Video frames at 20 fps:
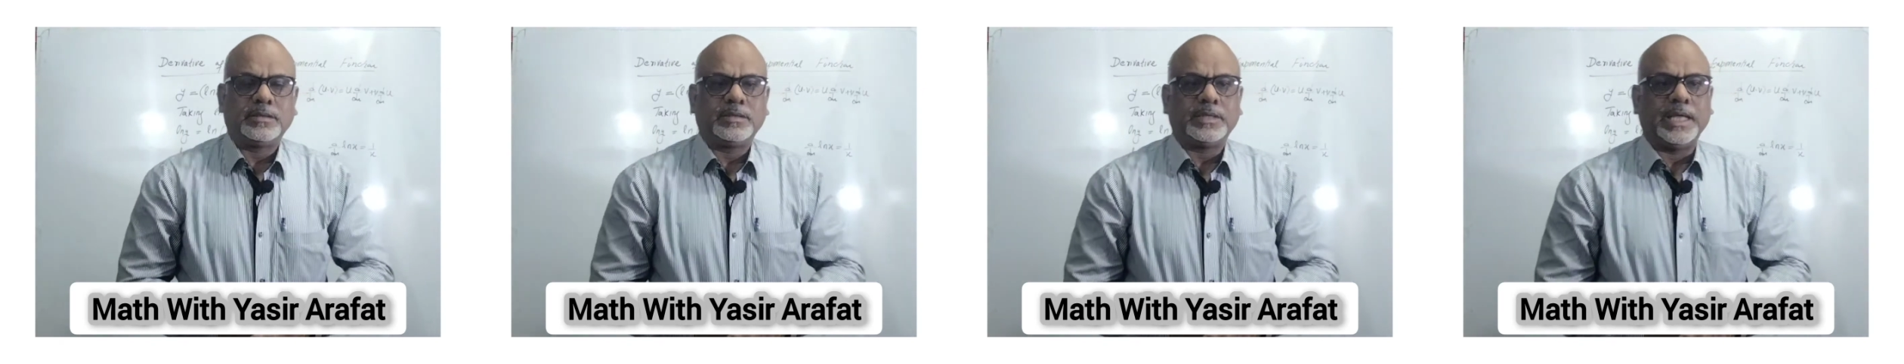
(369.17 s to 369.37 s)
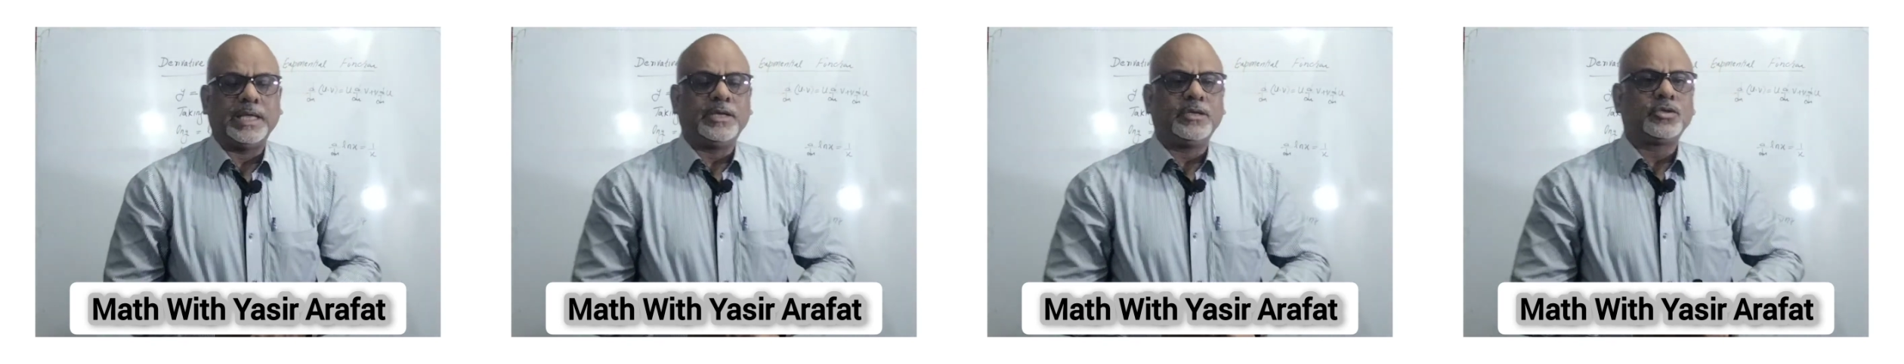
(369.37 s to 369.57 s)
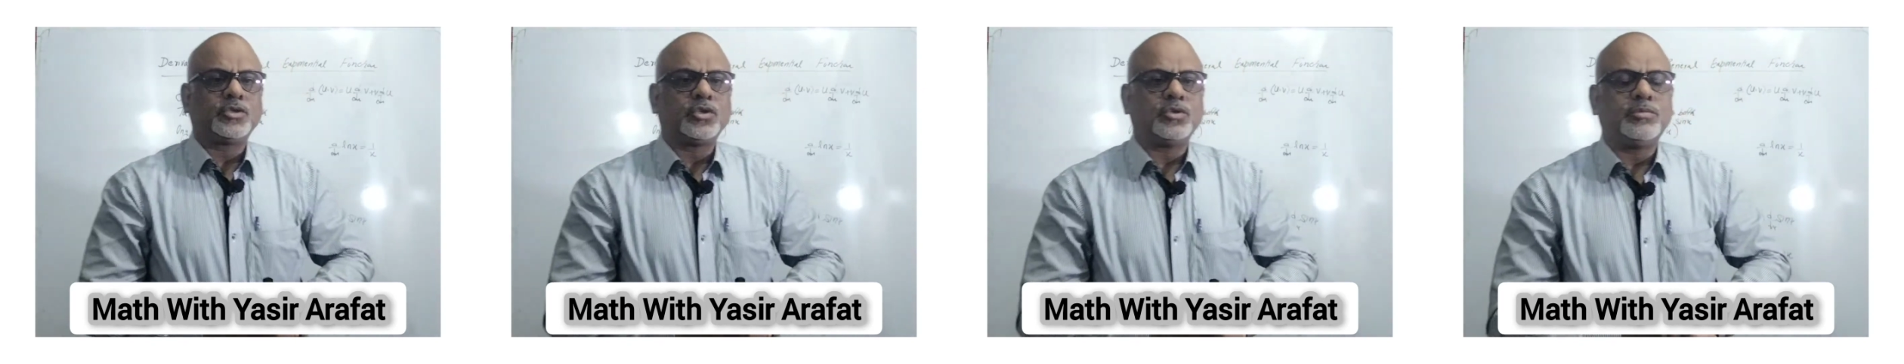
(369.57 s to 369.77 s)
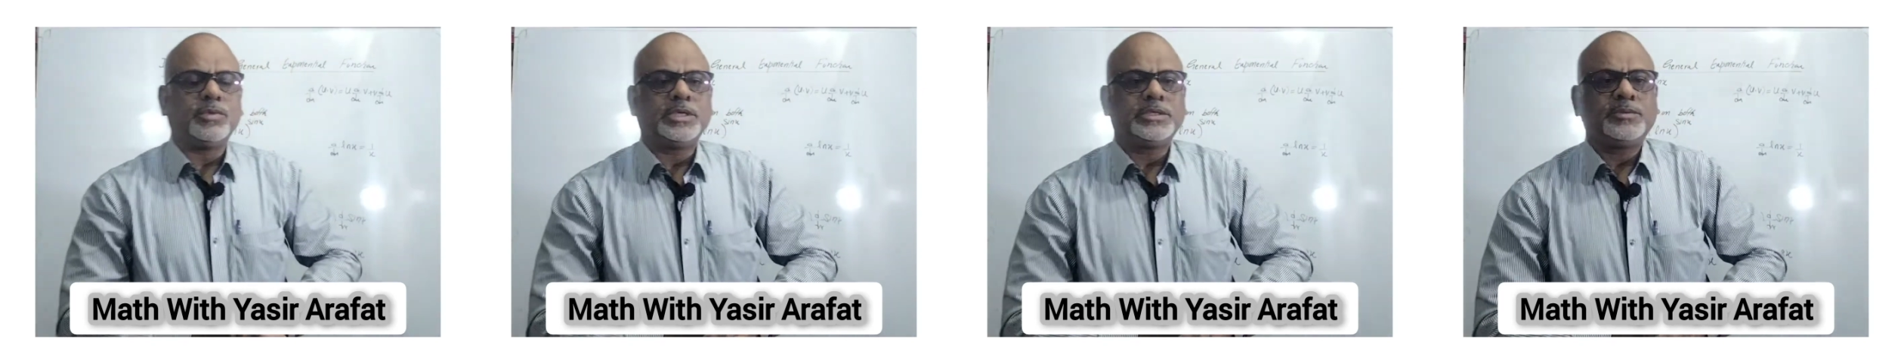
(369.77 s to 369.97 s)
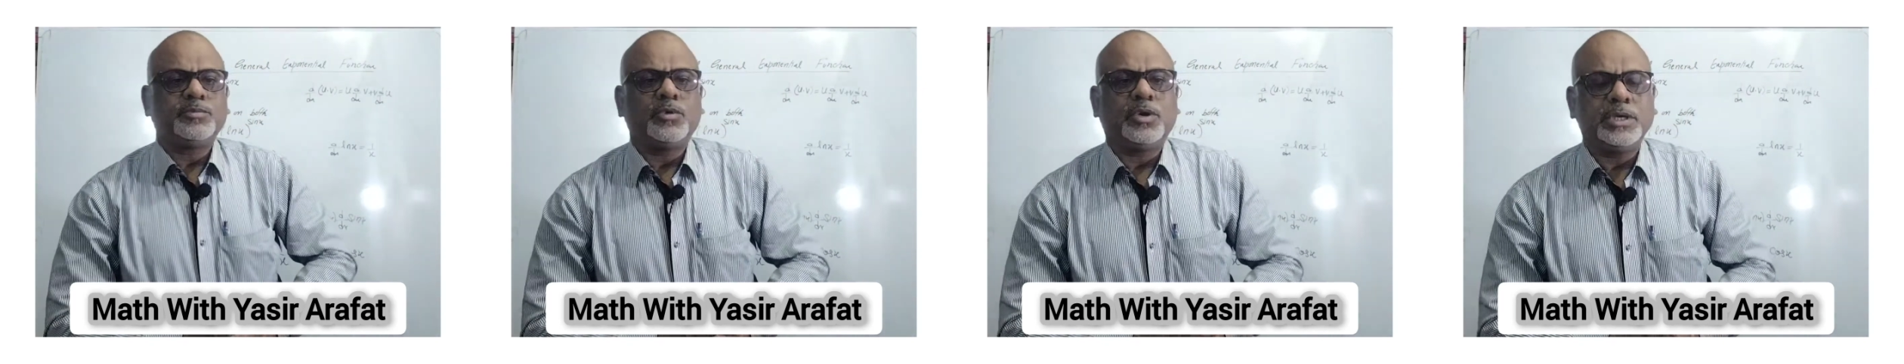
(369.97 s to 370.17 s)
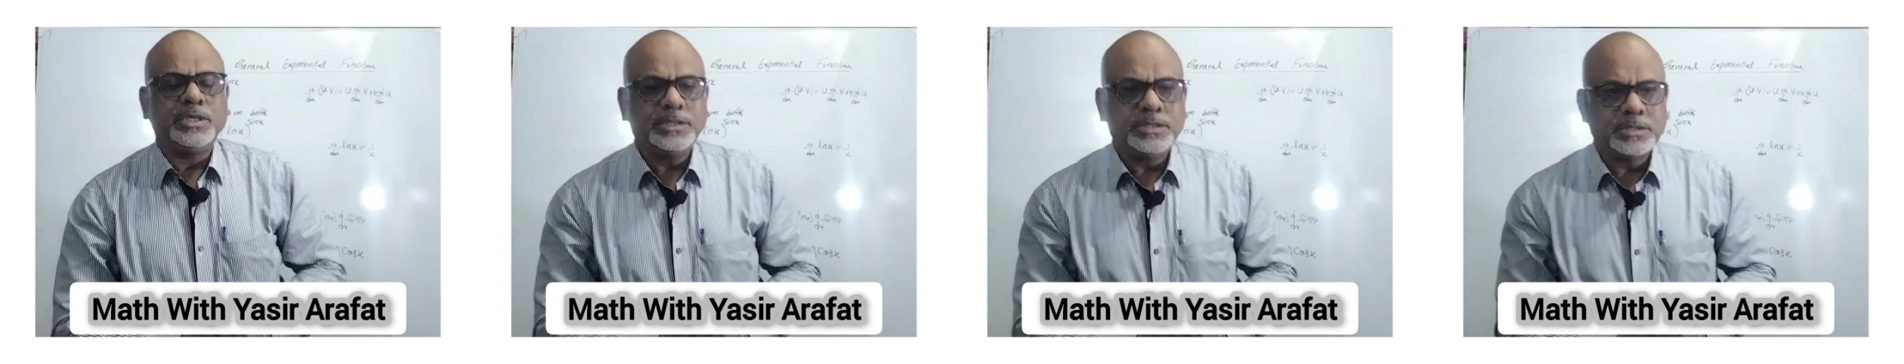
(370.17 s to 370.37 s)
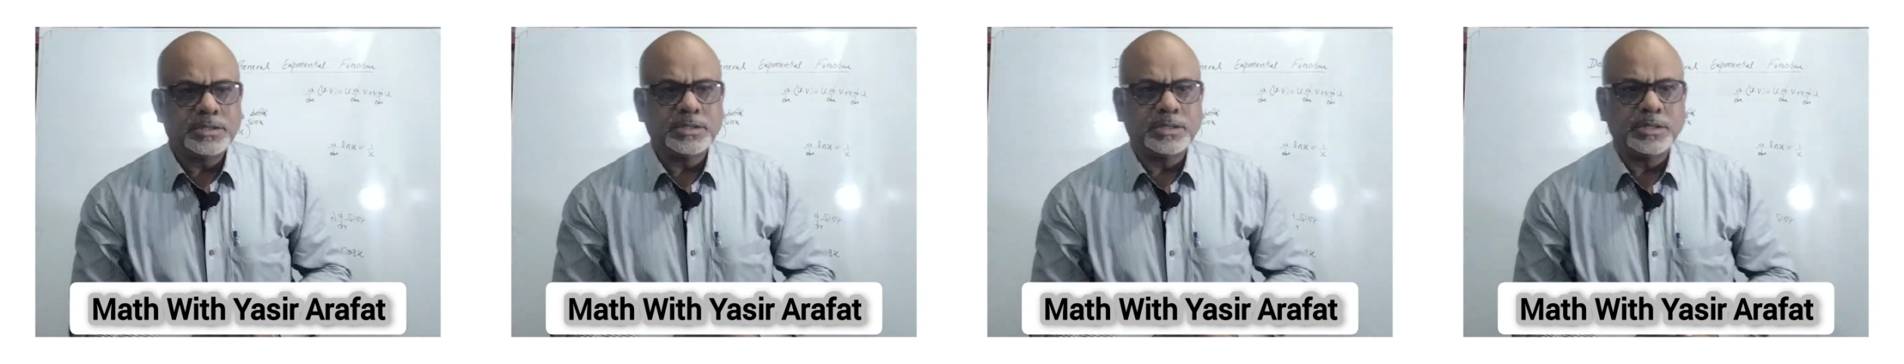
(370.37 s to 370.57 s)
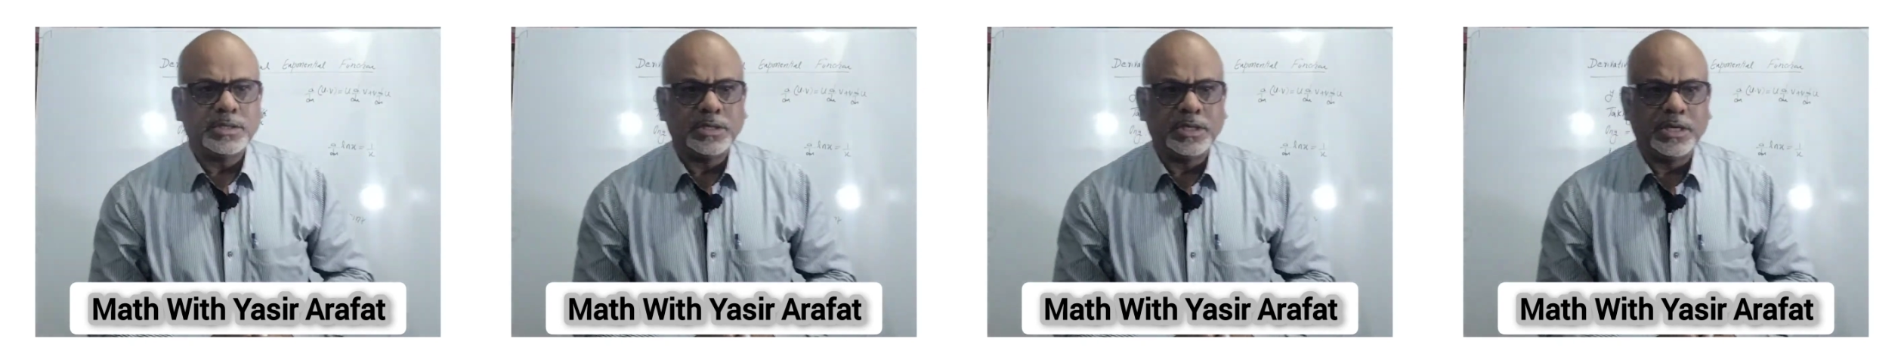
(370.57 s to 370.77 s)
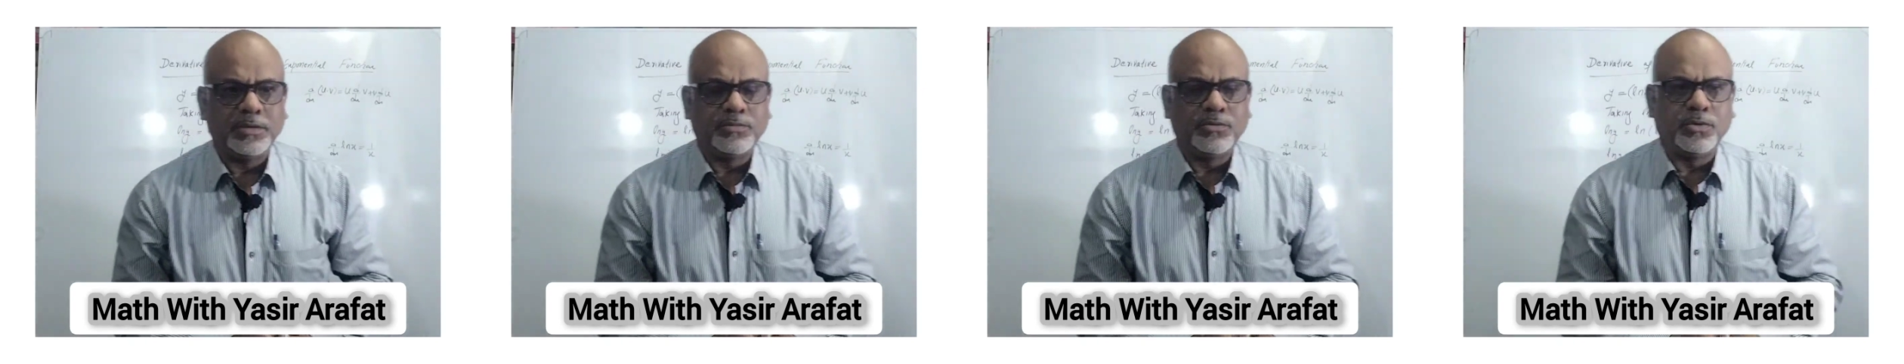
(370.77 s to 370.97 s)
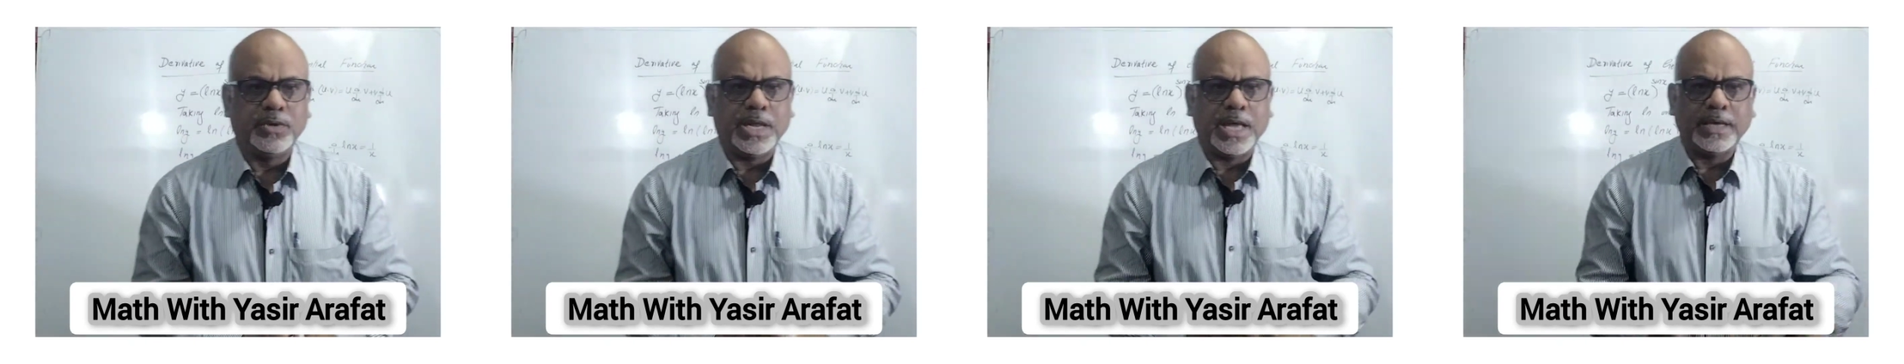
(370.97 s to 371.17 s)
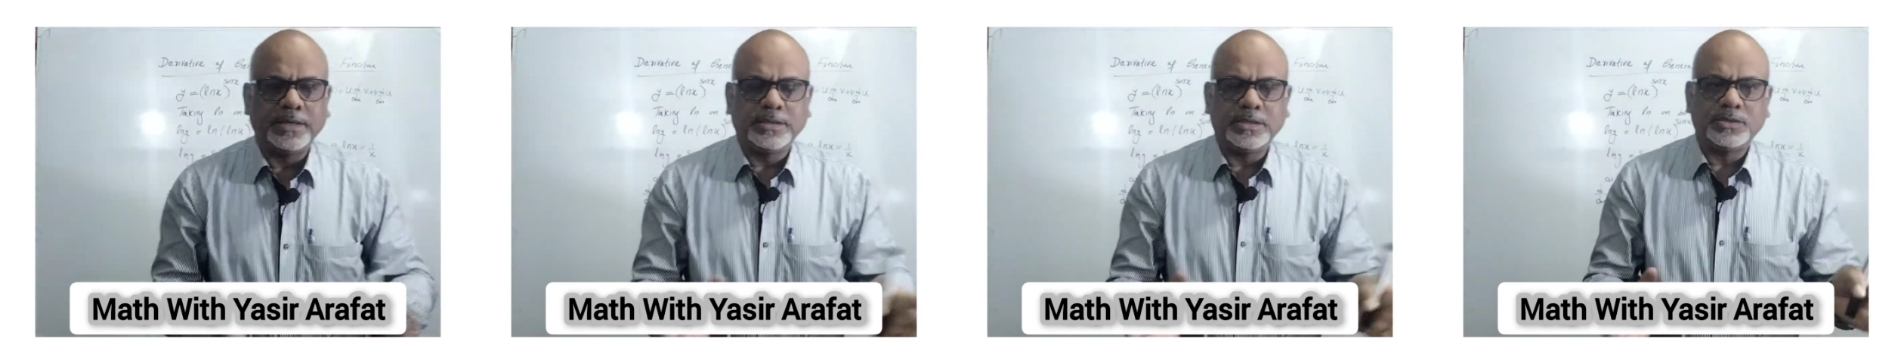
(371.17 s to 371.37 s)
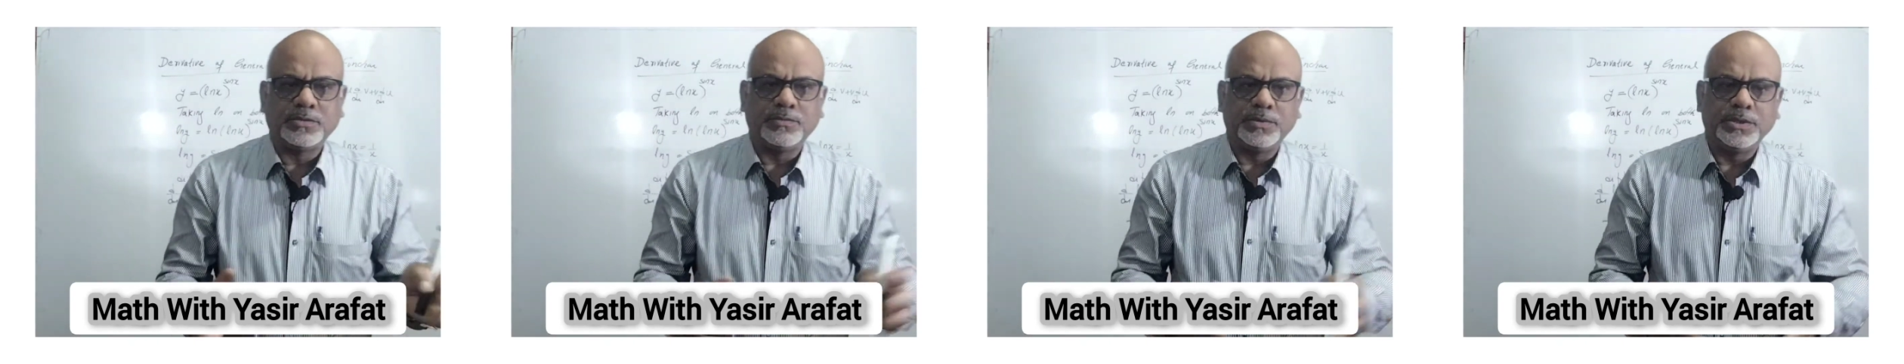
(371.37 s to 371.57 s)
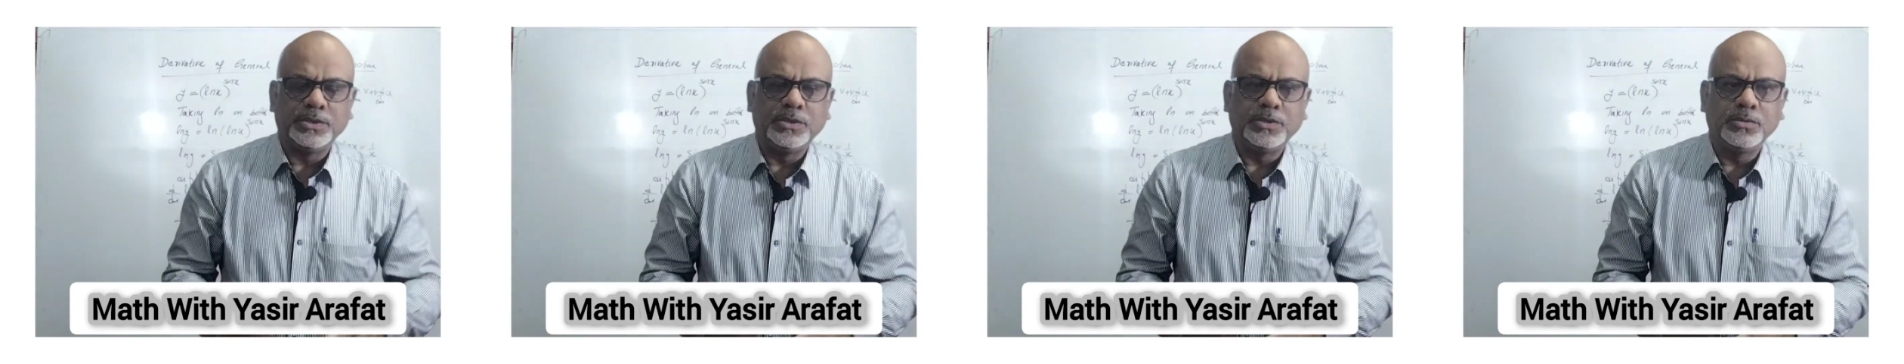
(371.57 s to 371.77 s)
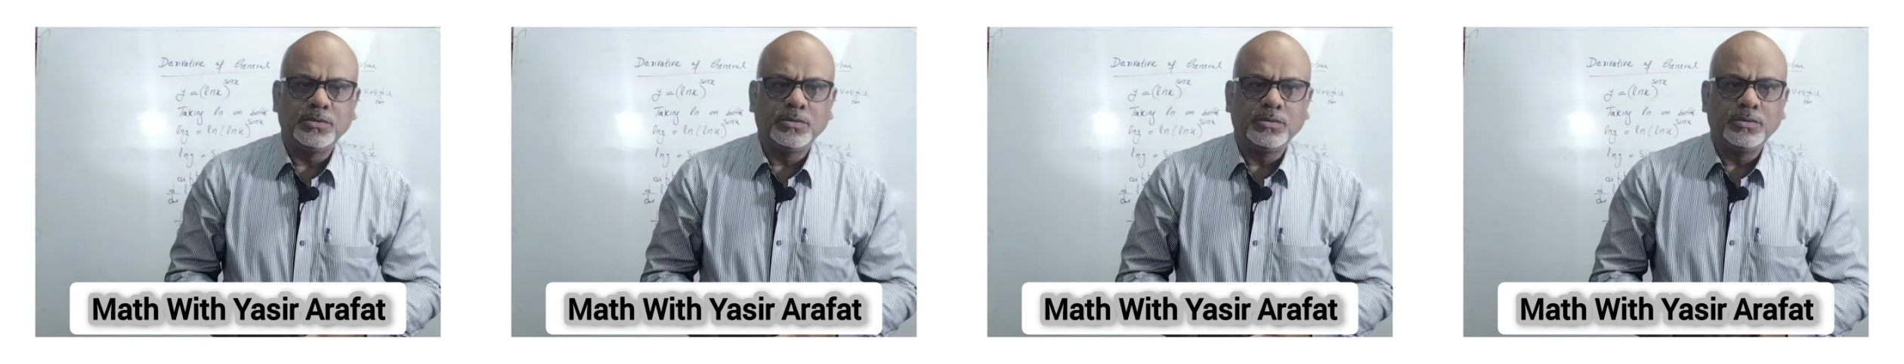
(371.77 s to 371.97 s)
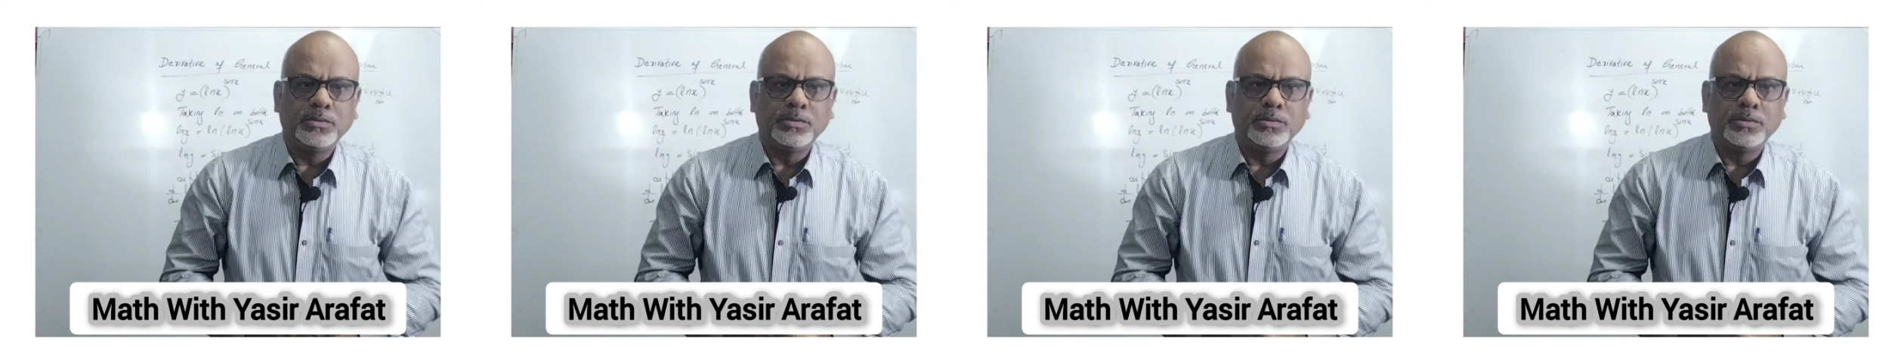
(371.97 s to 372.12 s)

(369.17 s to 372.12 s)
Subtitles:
Thank you so much, boys. If you like this video,